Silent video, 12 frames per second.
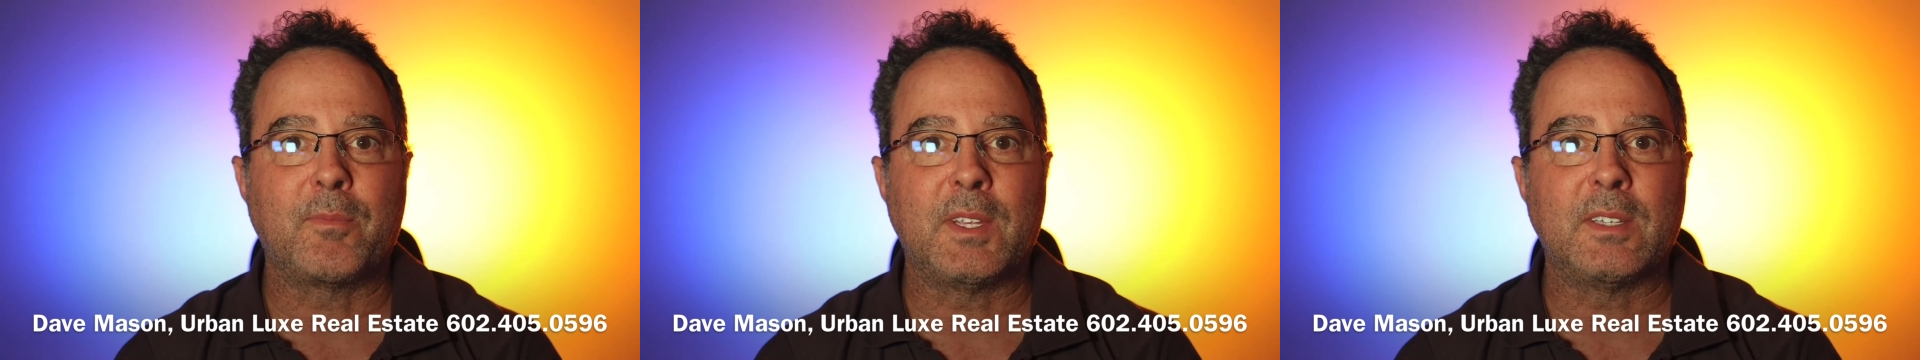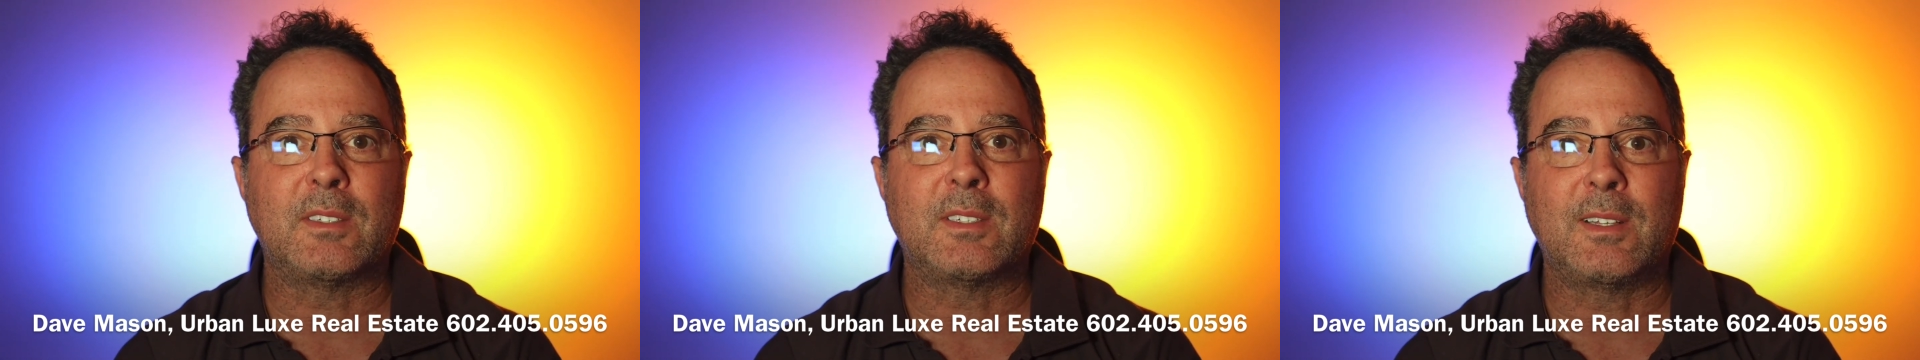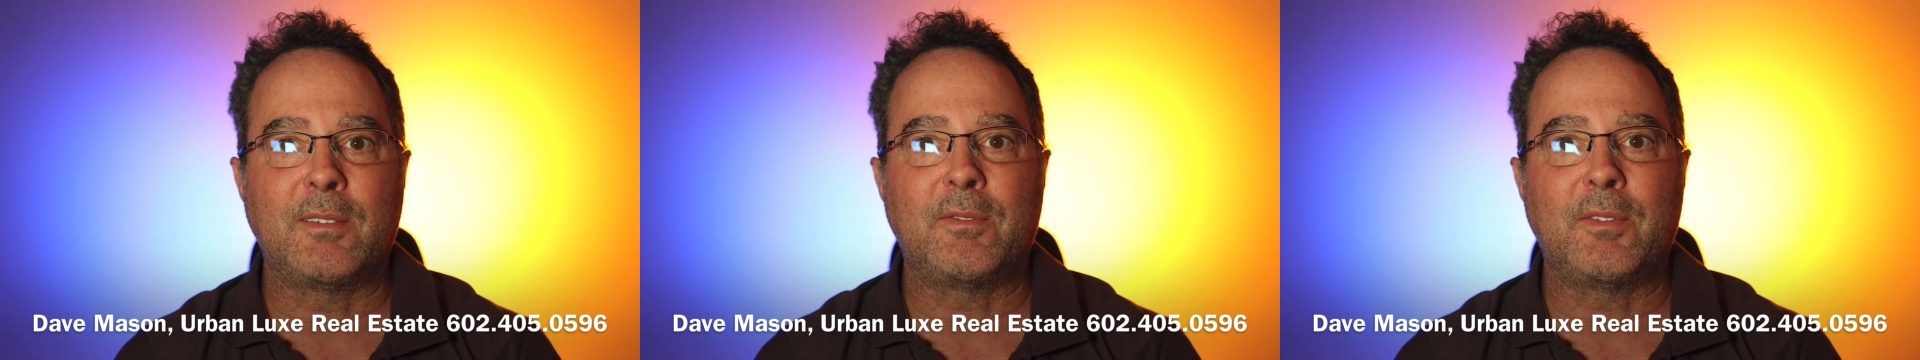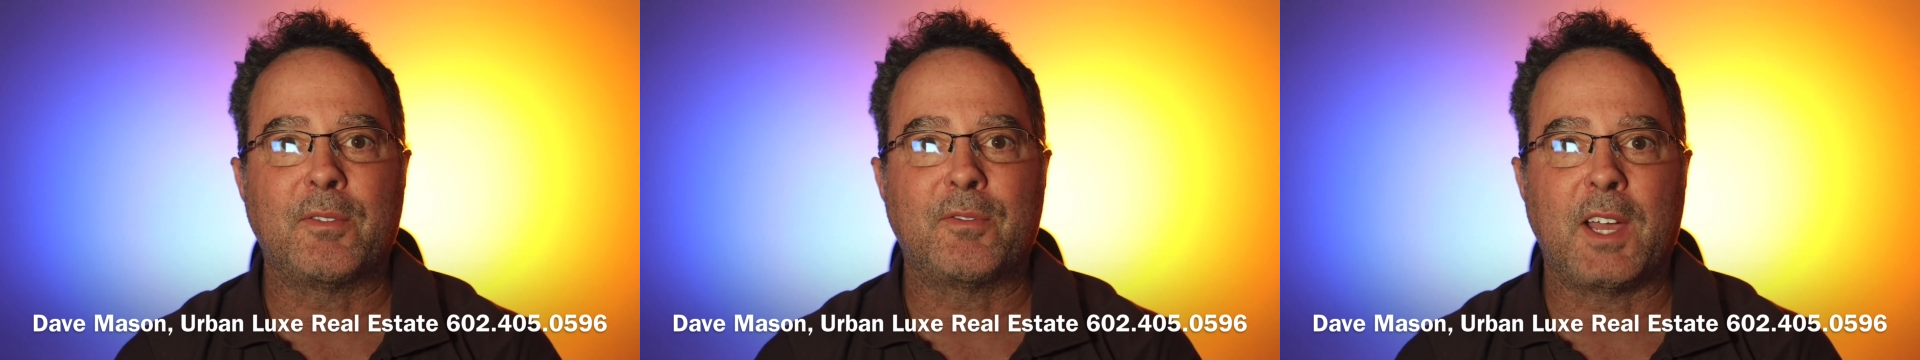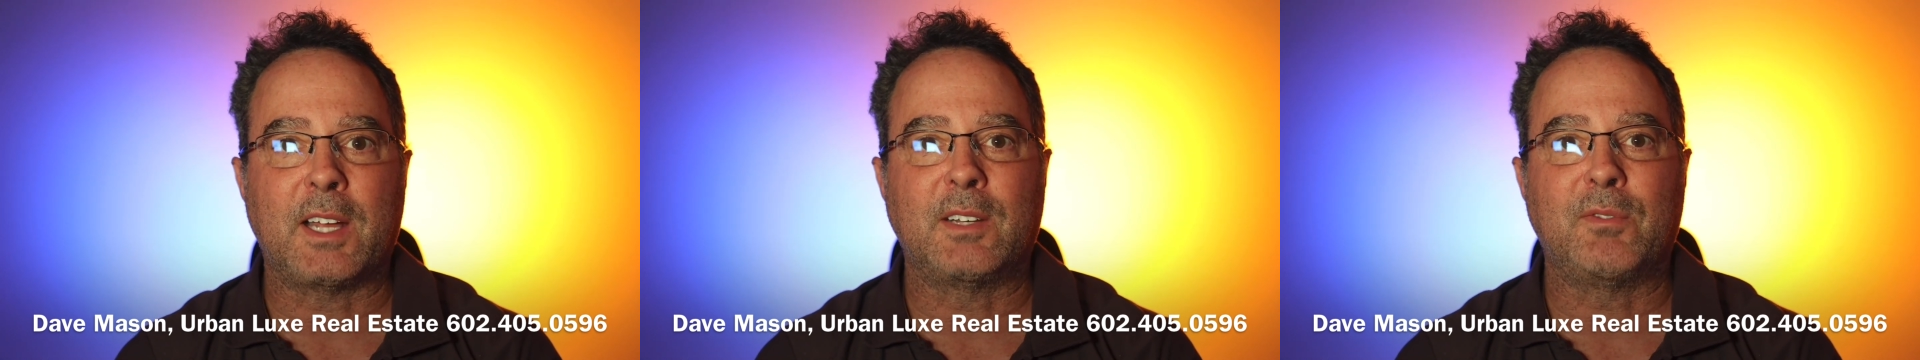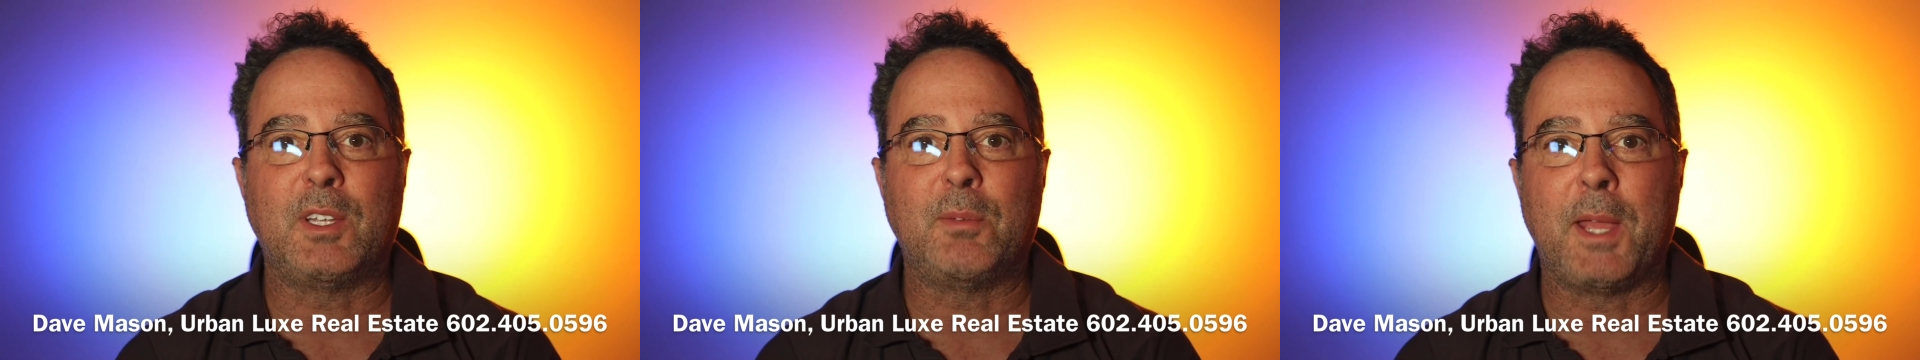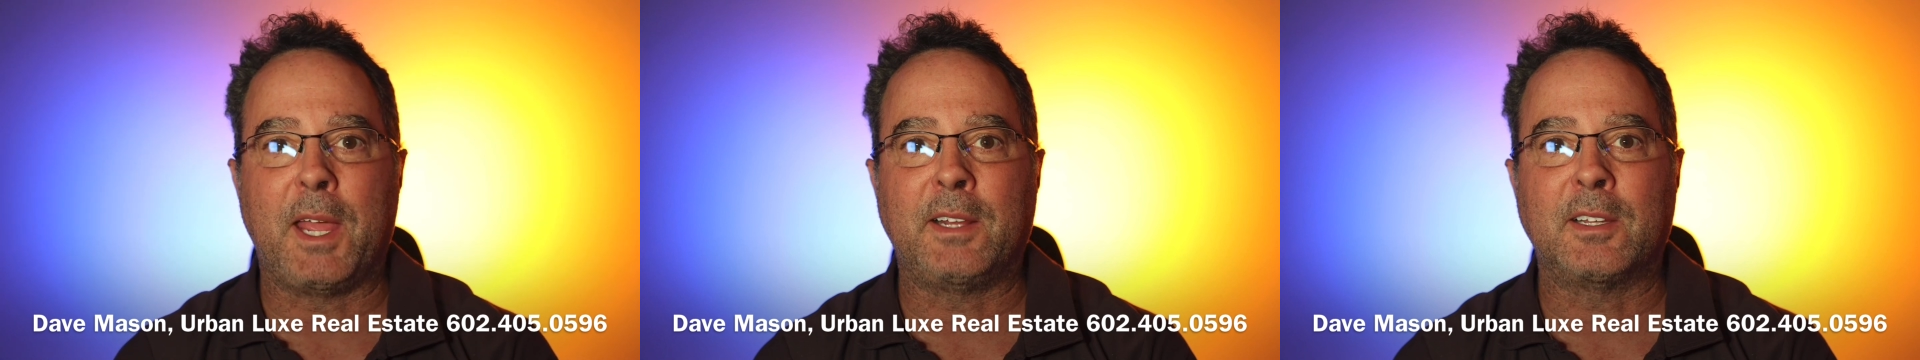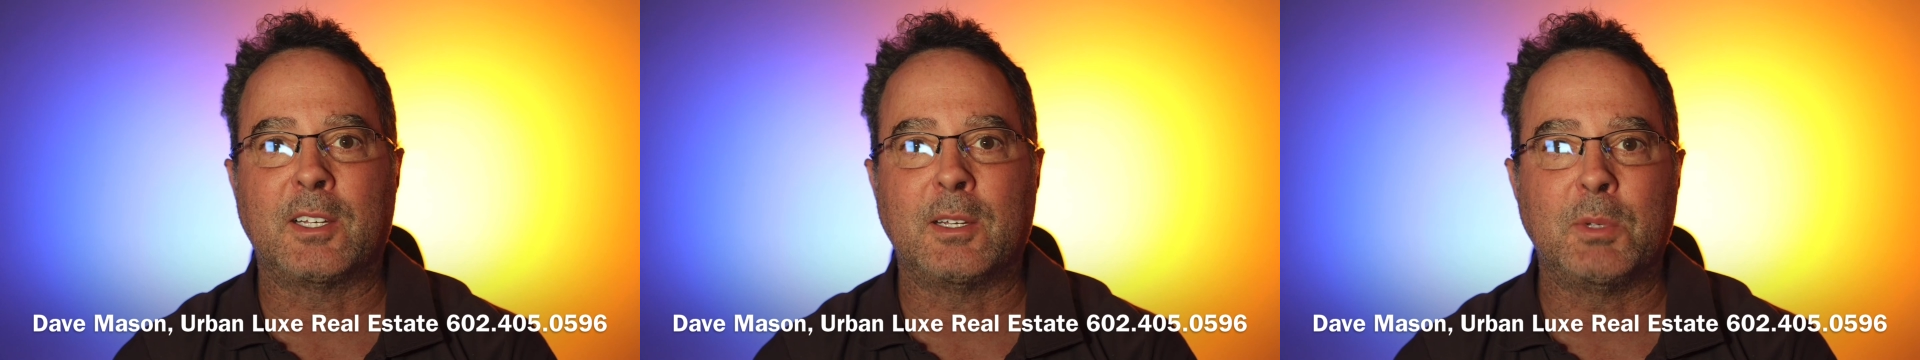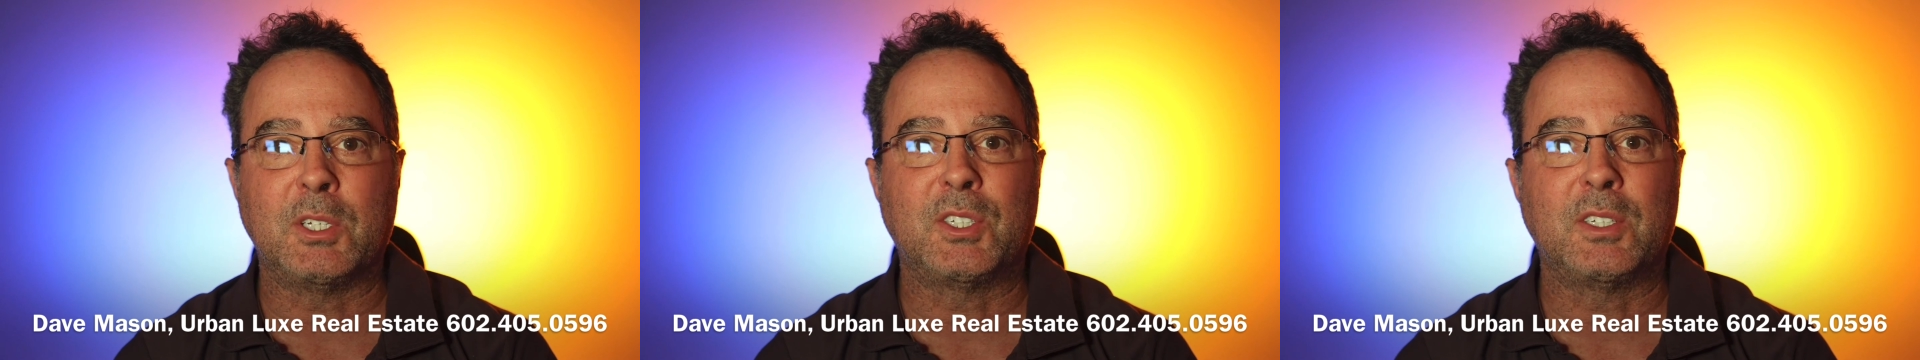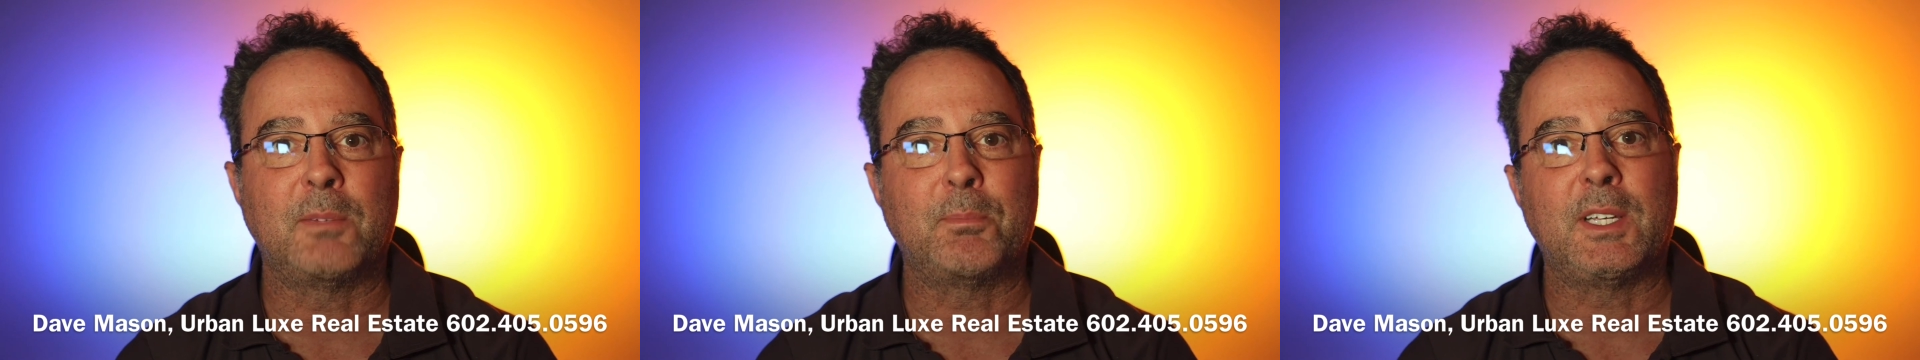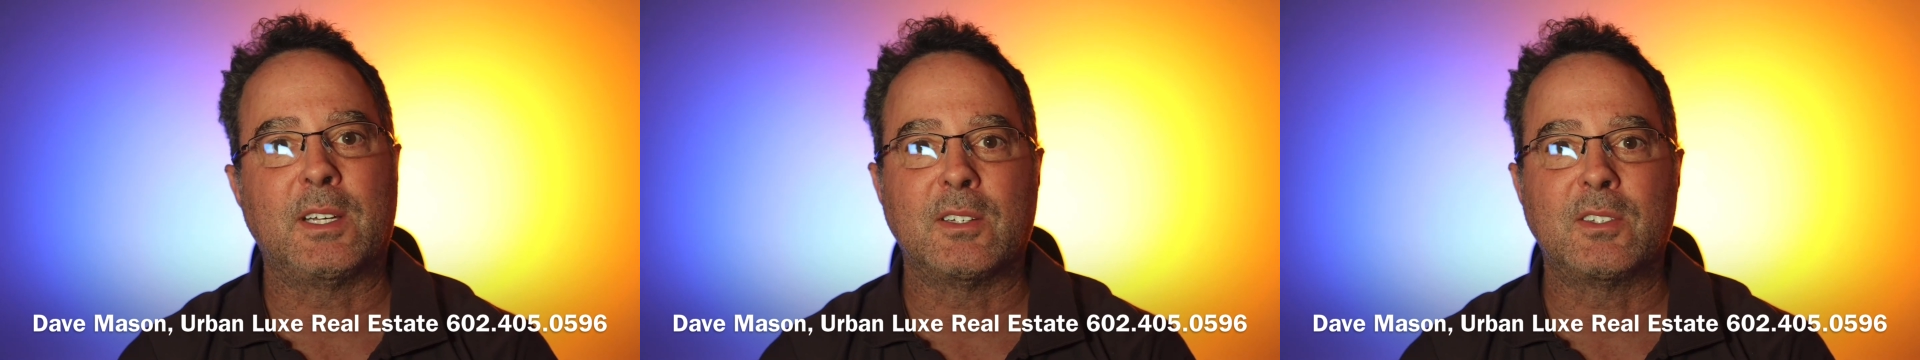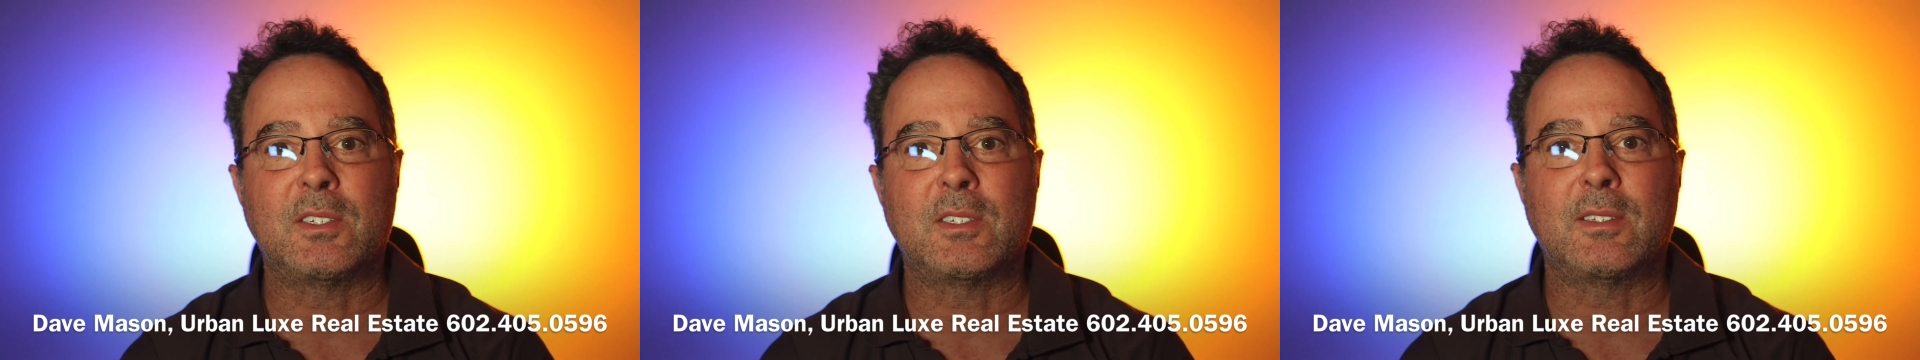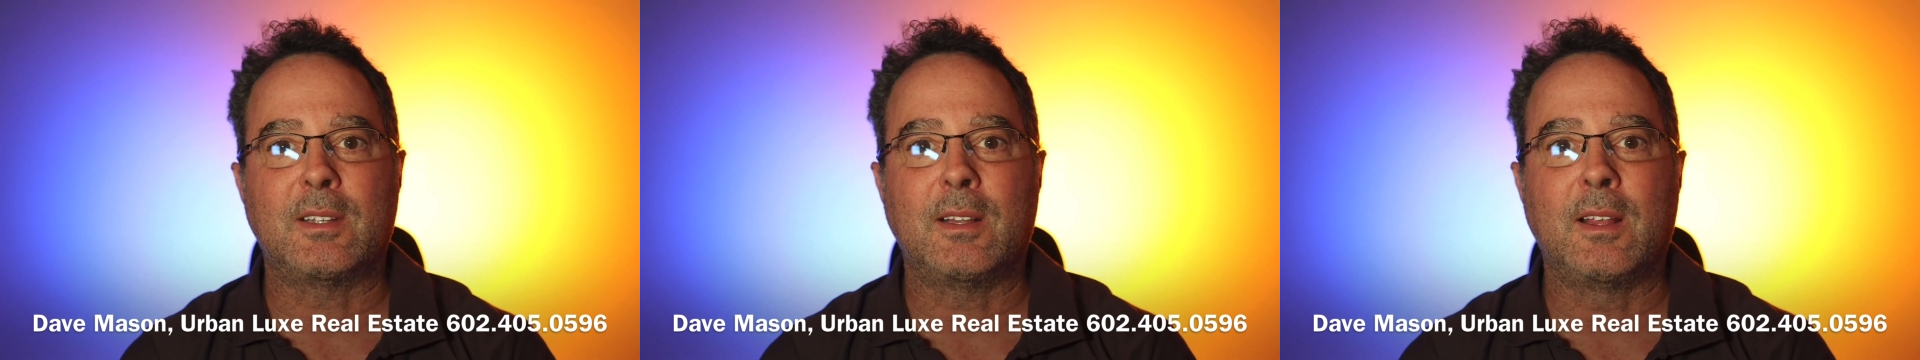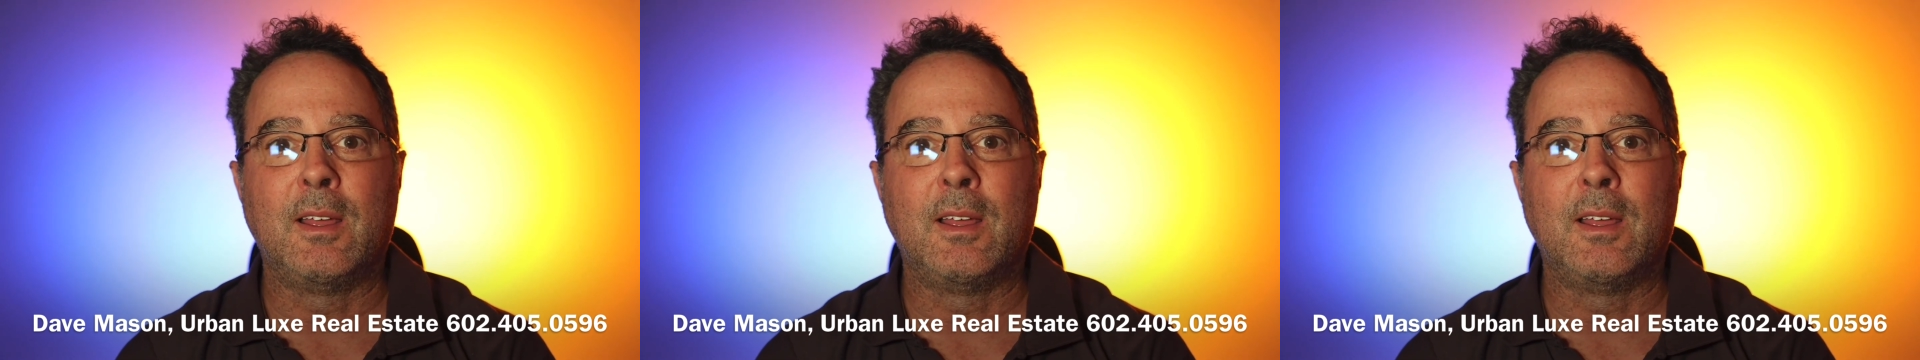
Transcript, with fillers: is effectively paying the commission because